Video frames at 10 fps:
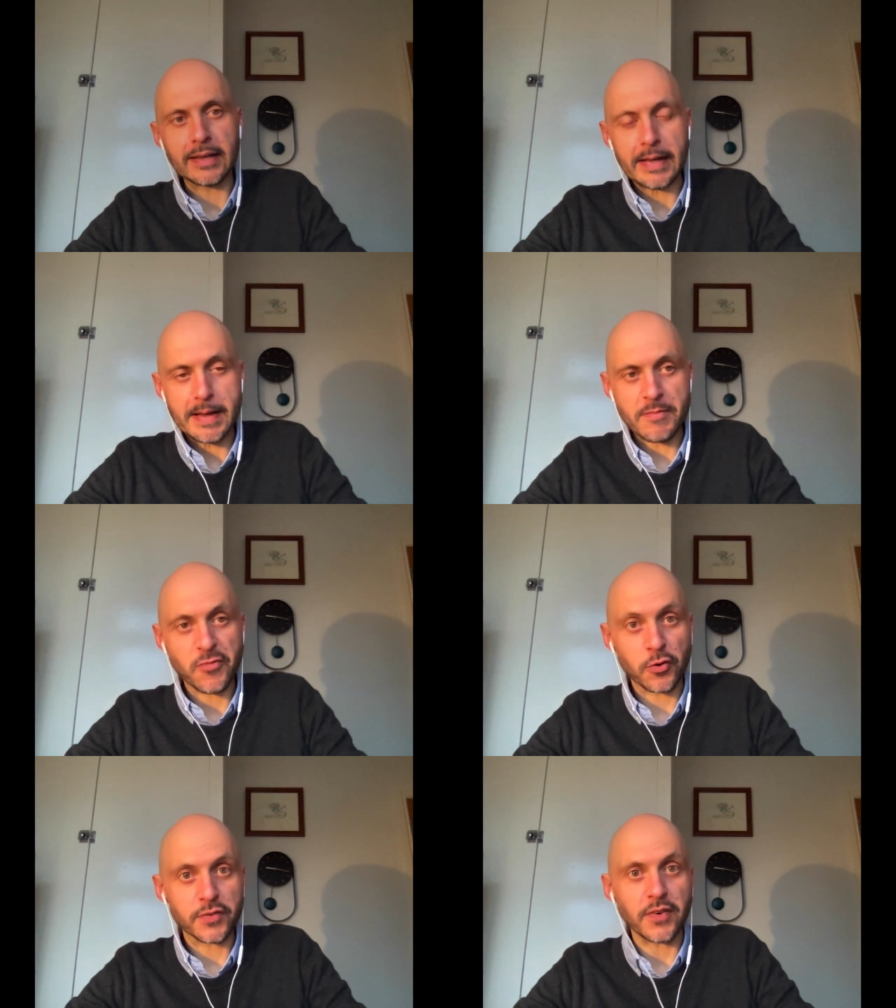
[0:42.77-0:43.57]
um, if you
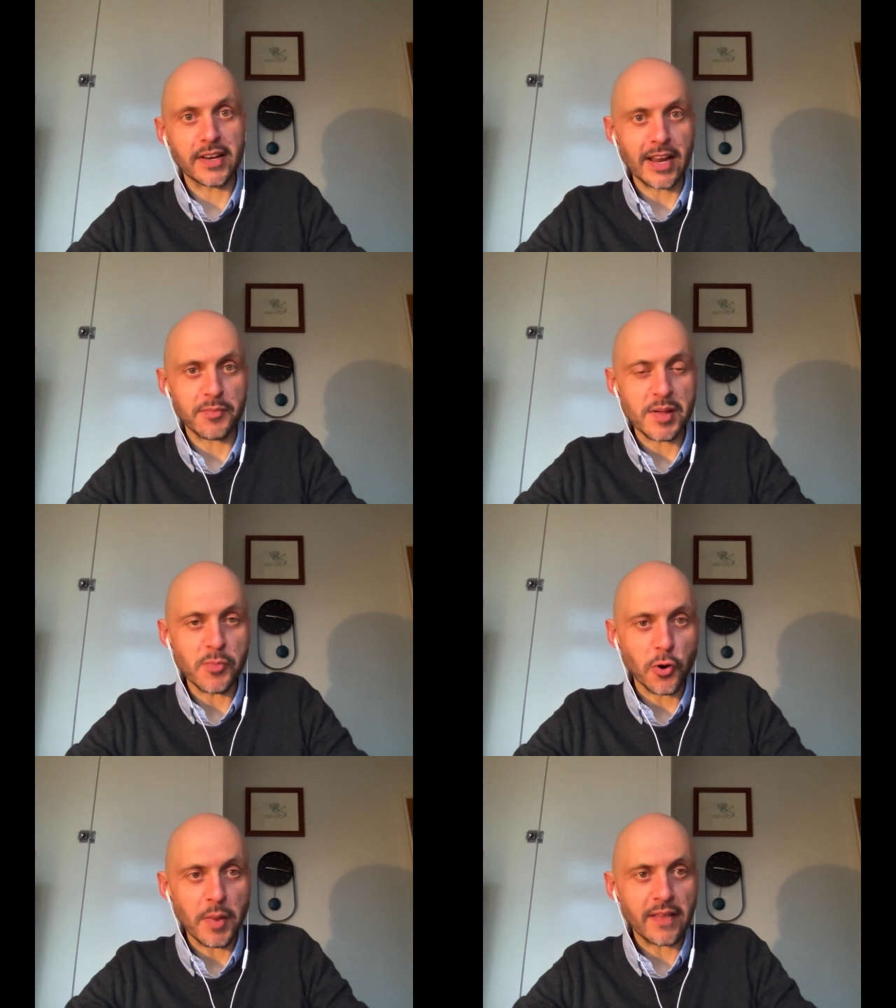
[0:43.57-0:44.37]
want to find out a bit more
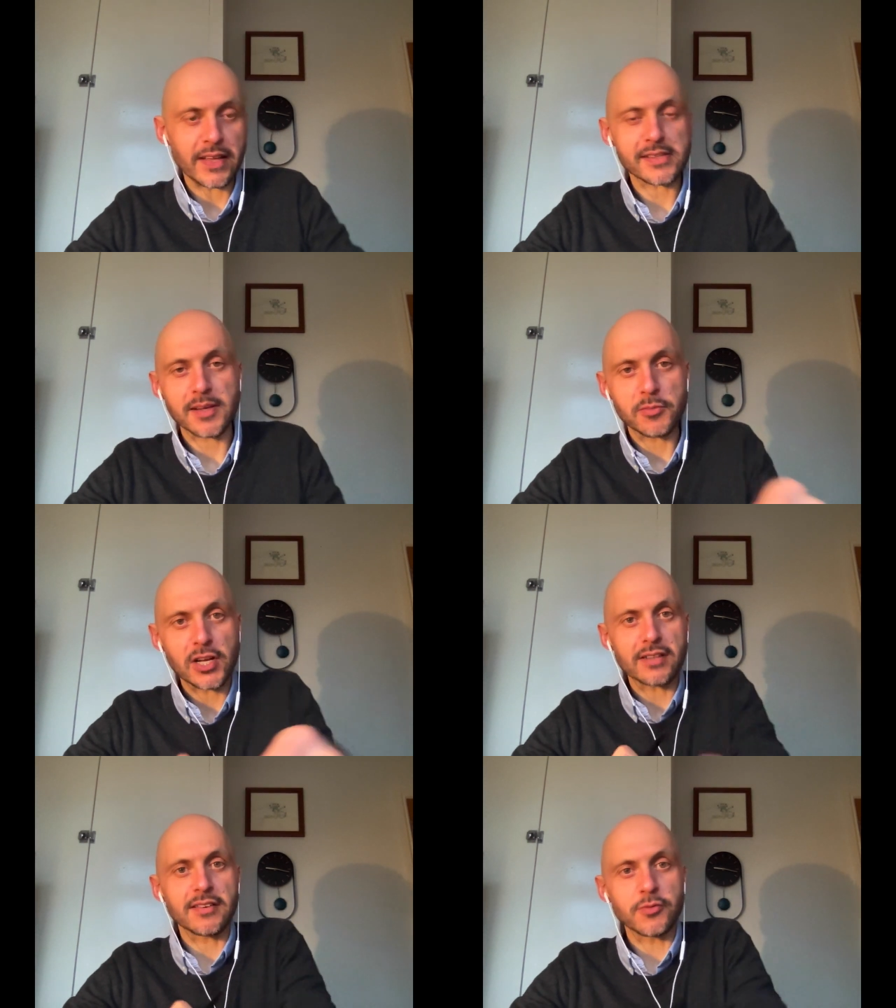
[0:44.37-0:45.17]
about that
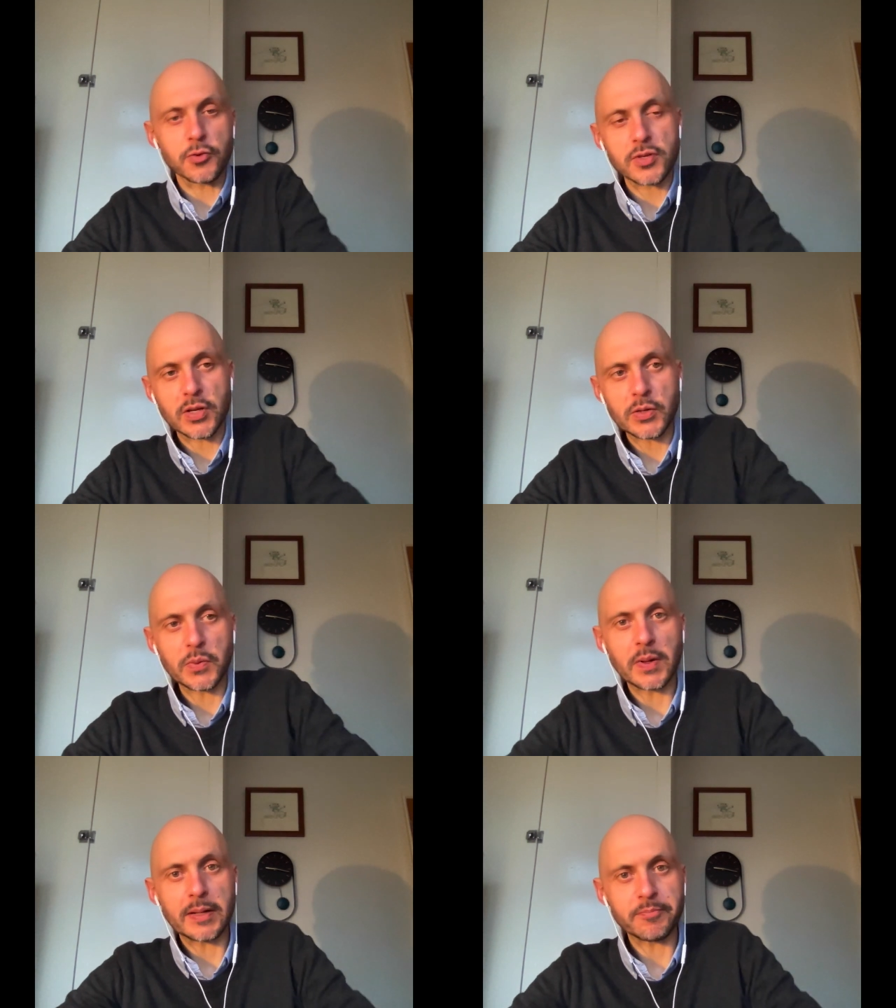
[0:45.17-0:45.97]
subject, I've also
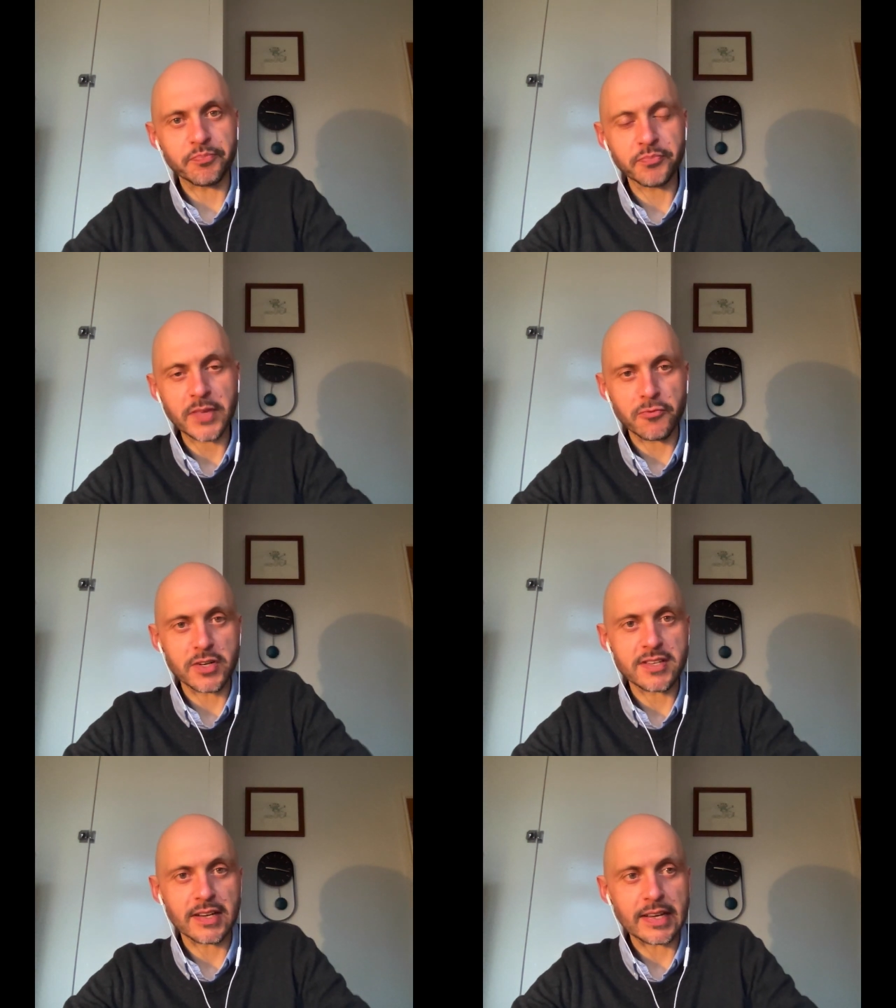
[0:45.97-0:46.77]
um,
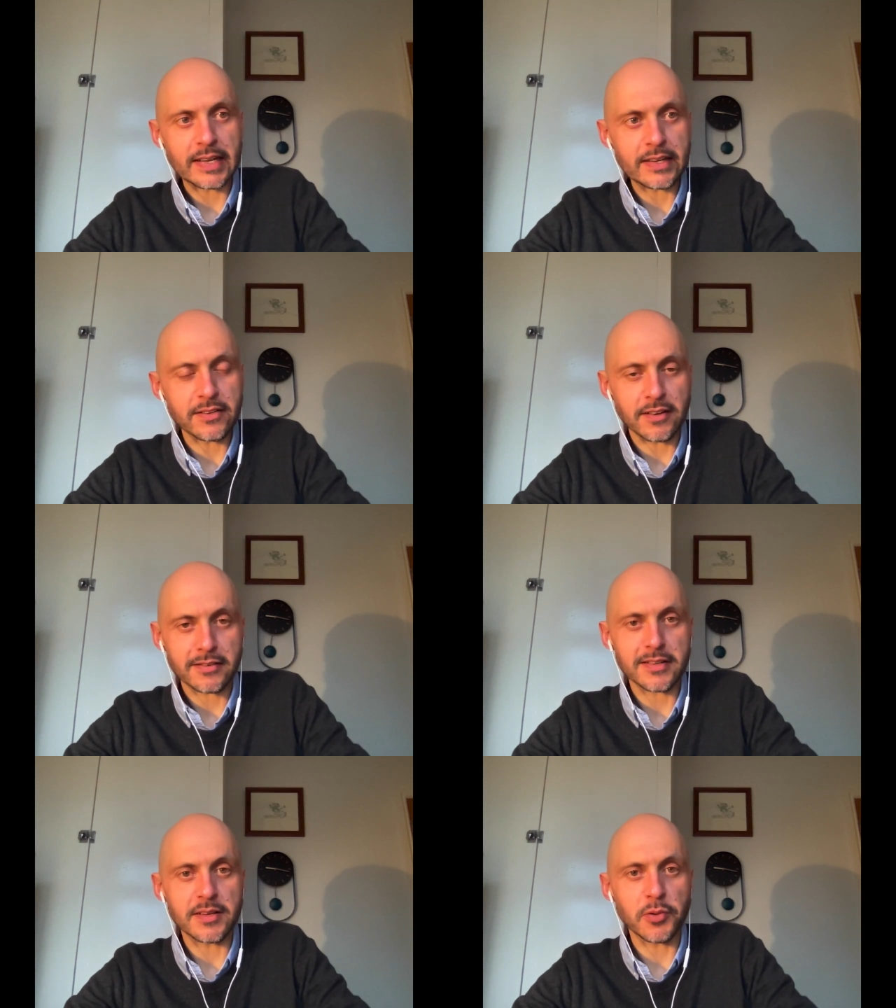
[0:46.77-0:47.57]
recently
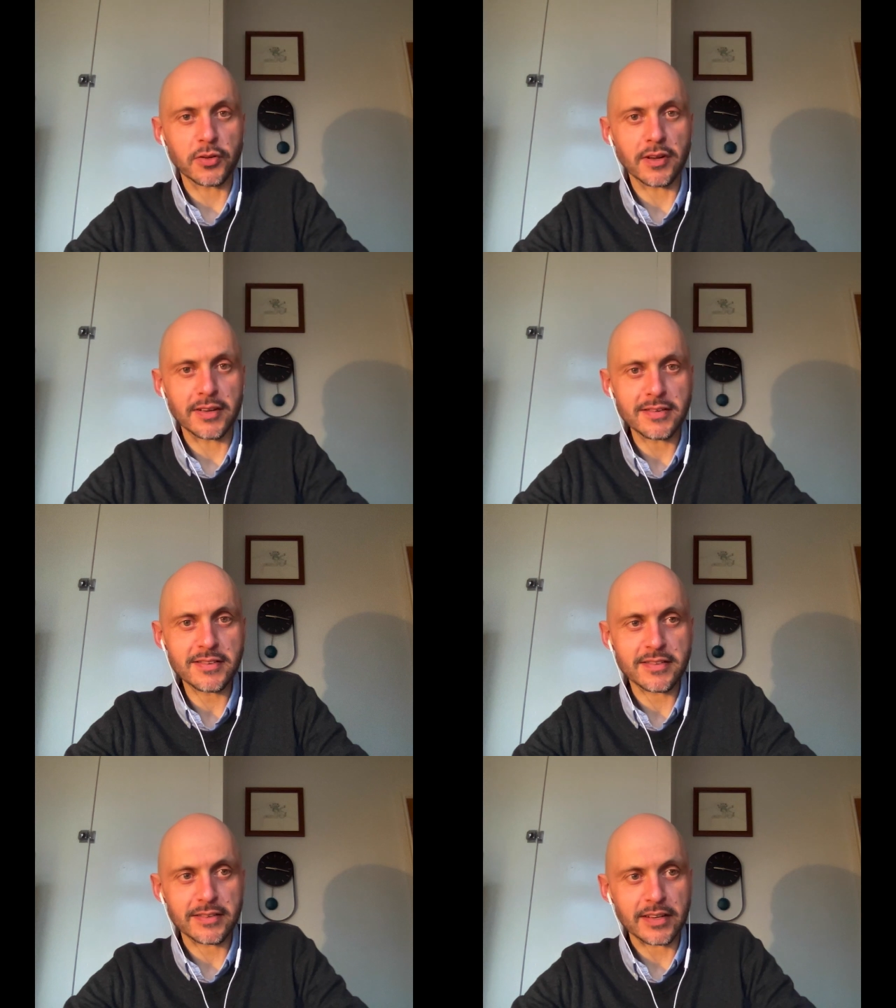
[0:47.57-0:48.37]
conducted a
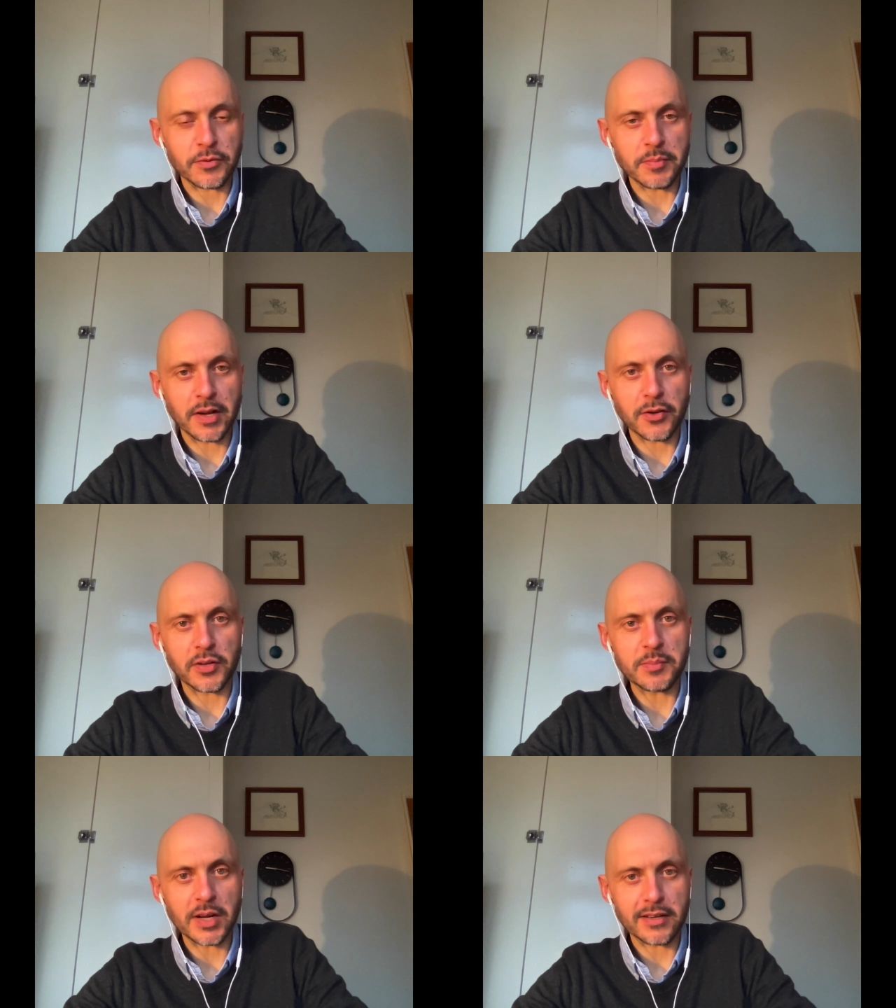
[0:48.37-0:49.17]
podcast uh, with my
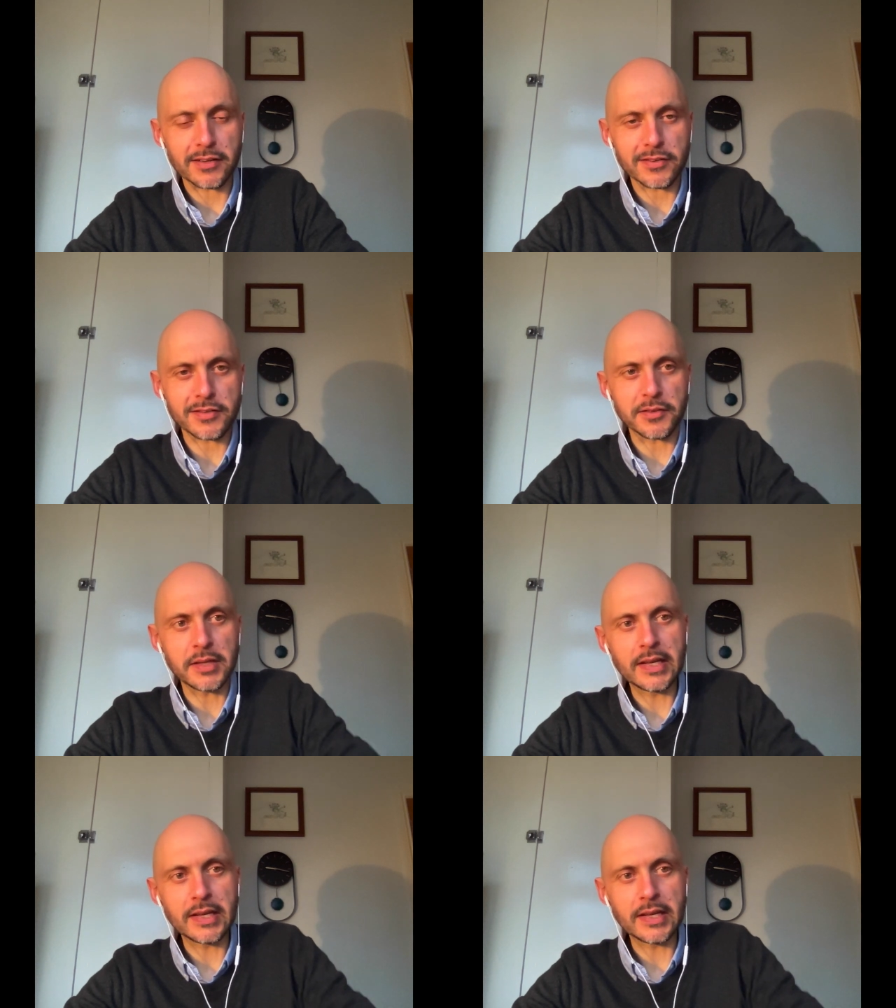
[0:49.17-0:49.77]
colleague Mike Consol,